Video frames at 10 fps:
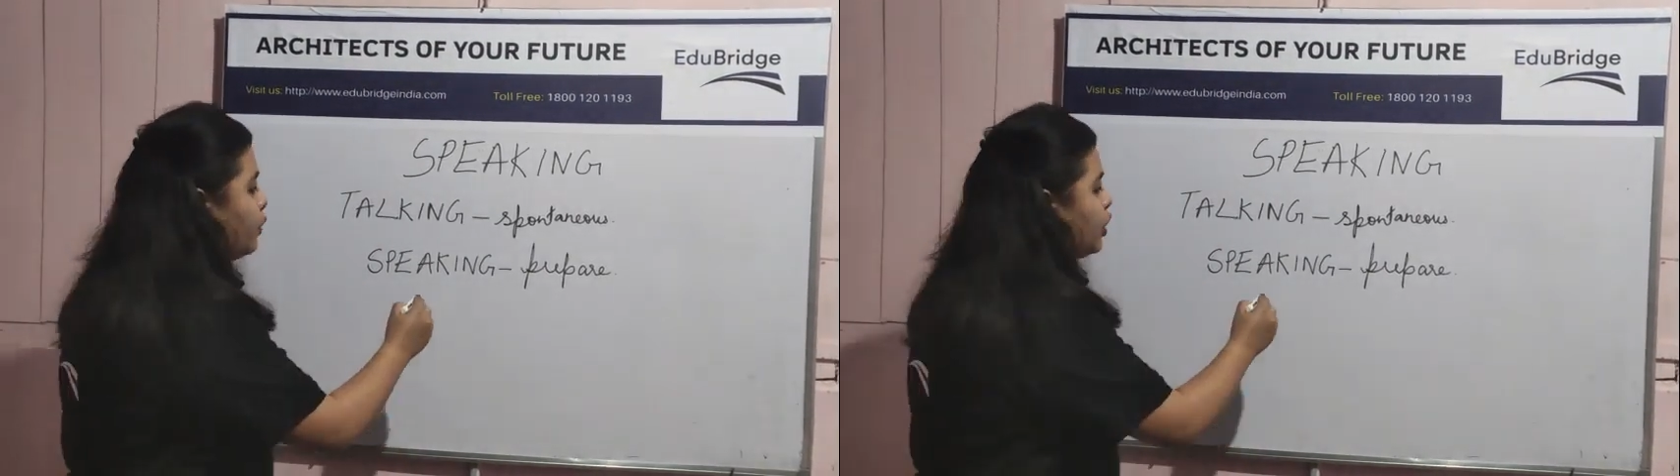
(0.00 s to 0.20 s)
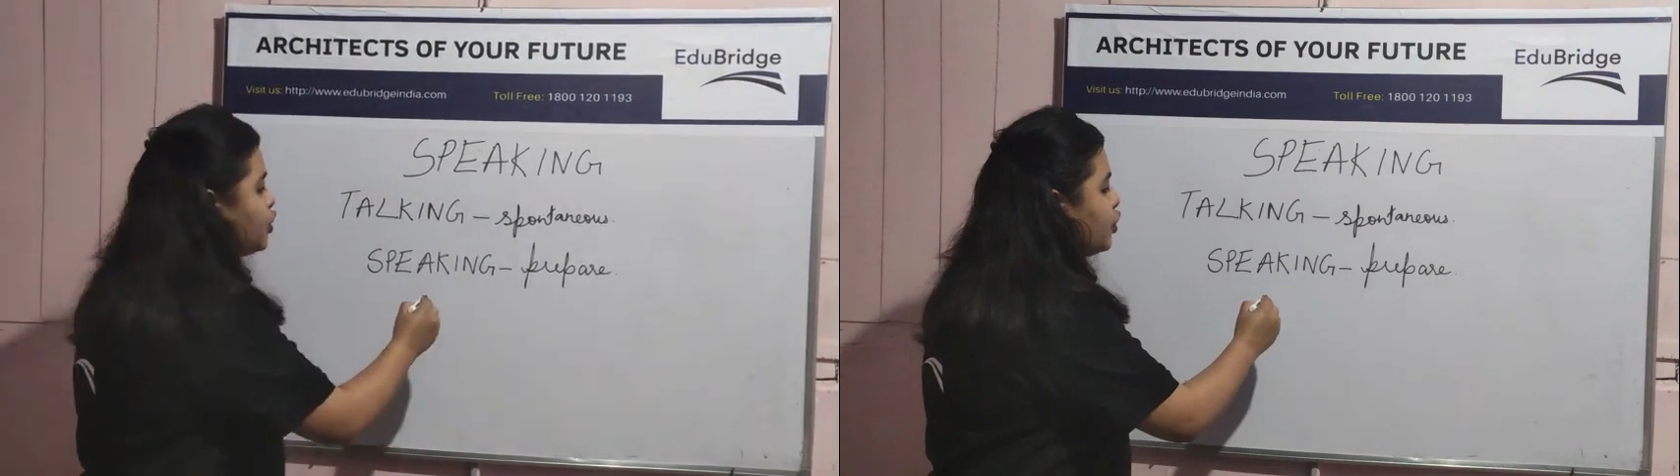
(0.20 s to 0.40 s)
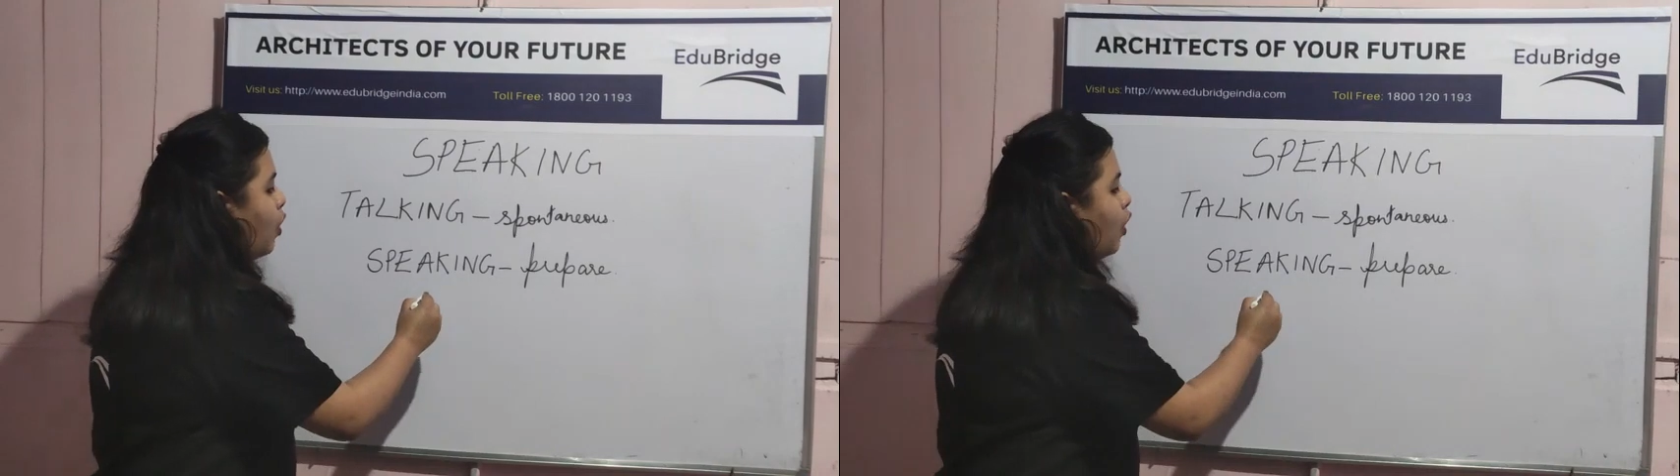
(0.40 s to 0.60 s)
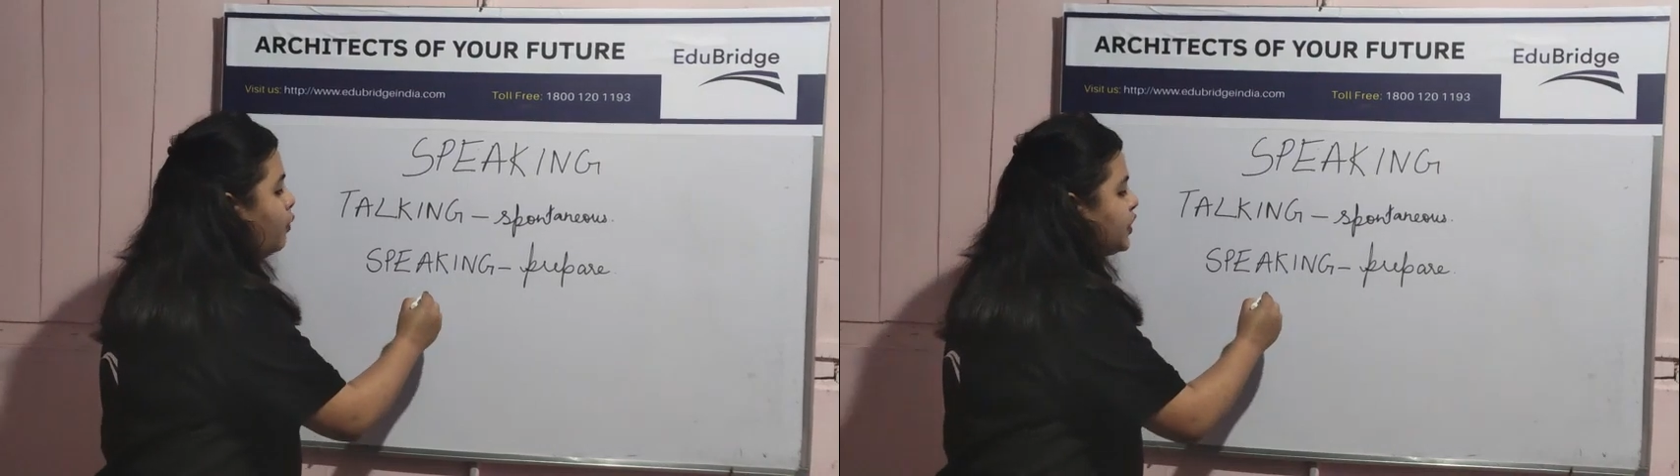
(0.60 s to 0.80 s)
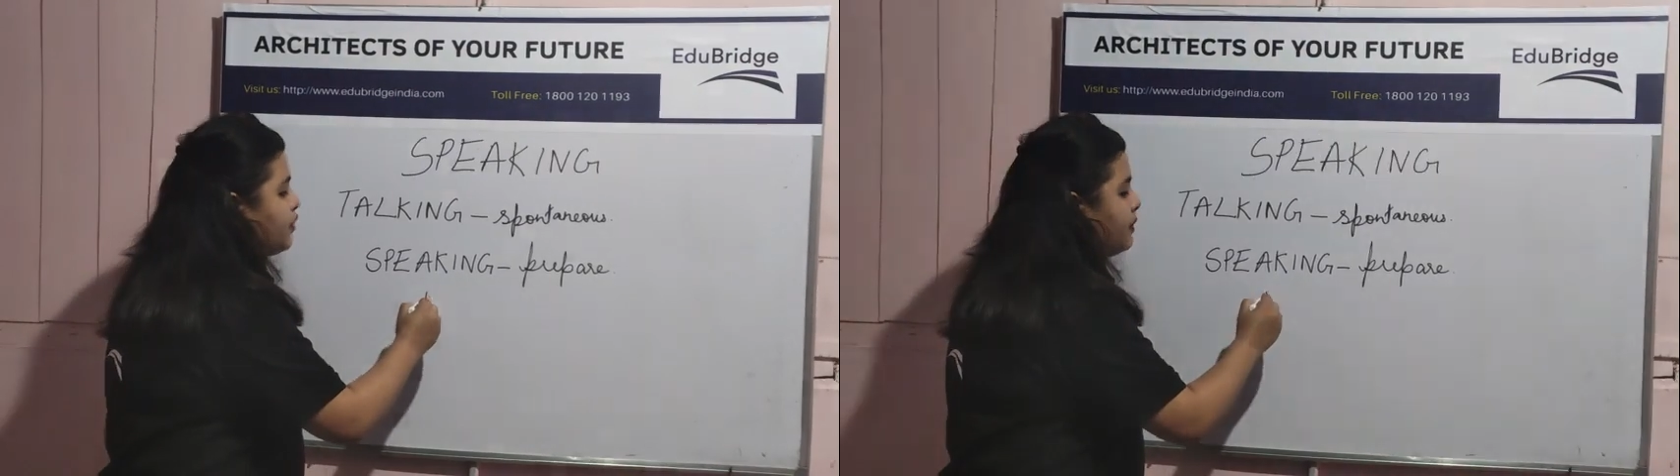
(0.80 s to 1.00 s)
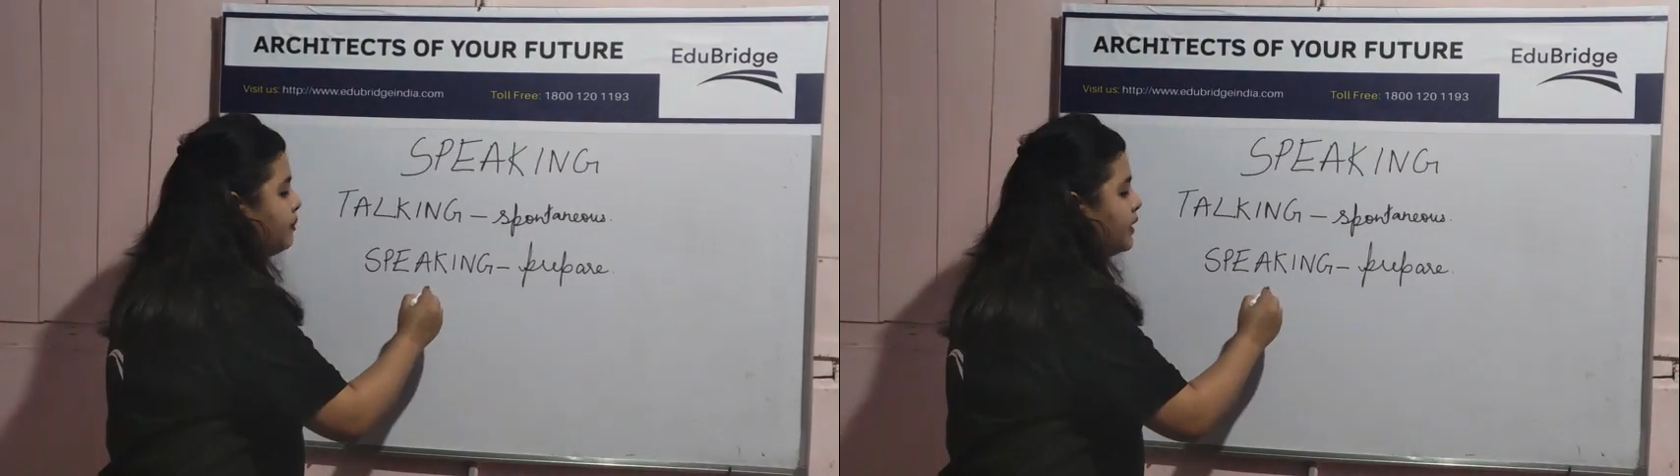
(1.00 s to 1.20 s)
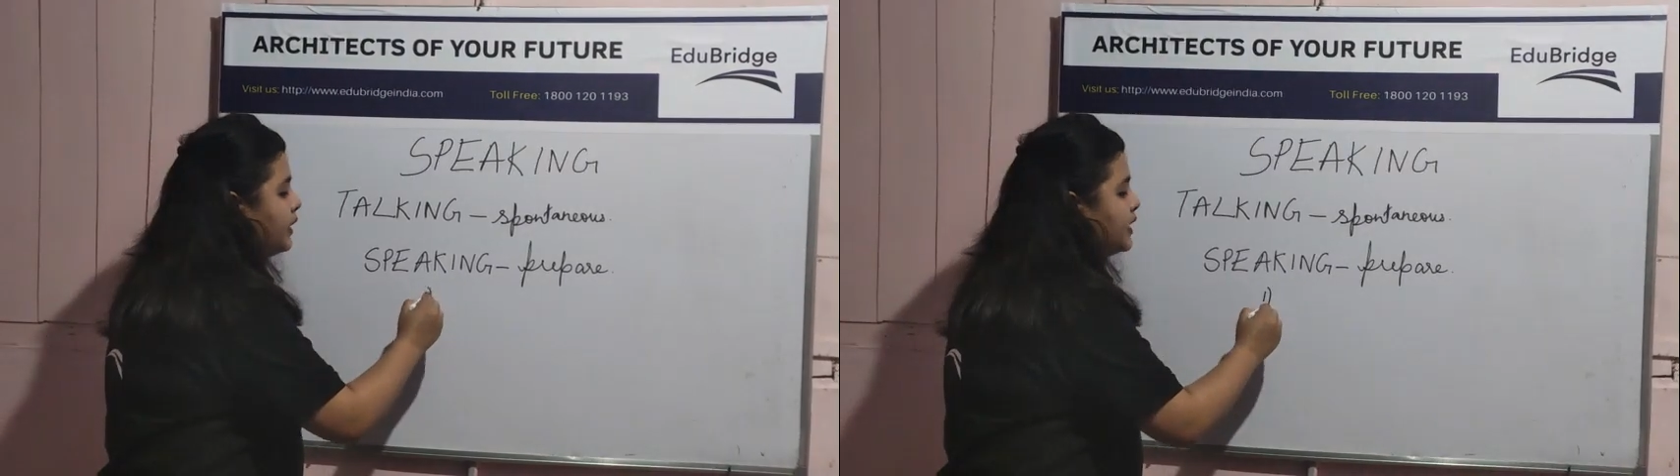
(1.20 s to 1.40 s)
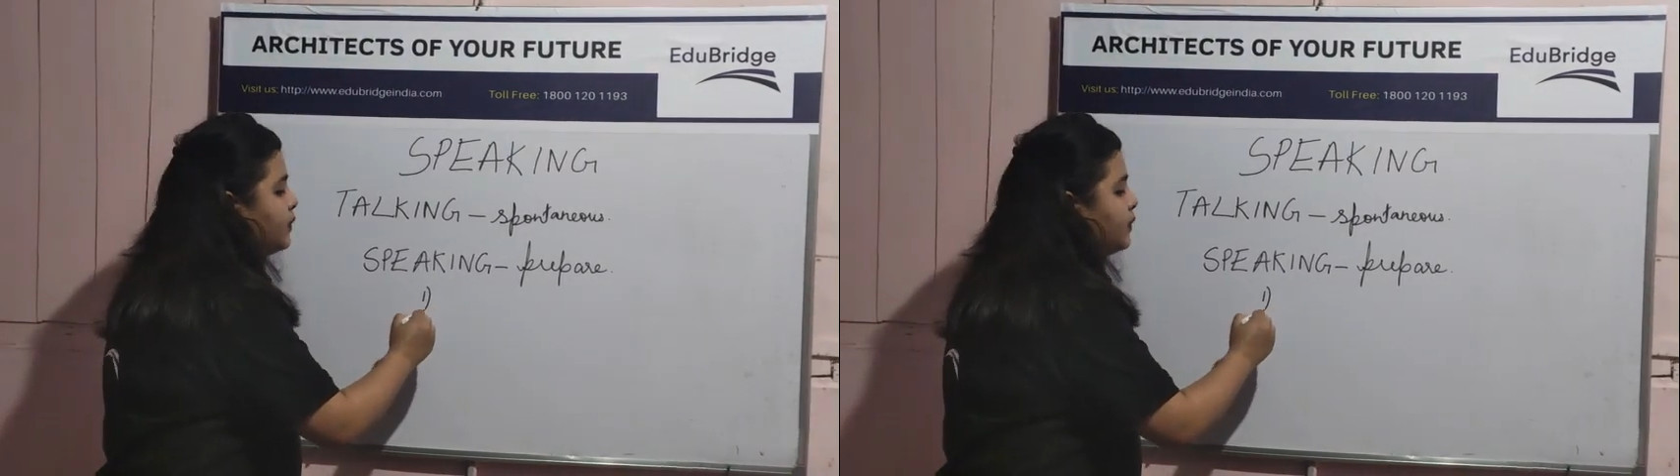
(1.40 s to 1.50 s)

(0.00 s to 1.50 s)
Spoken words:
We should always remember this,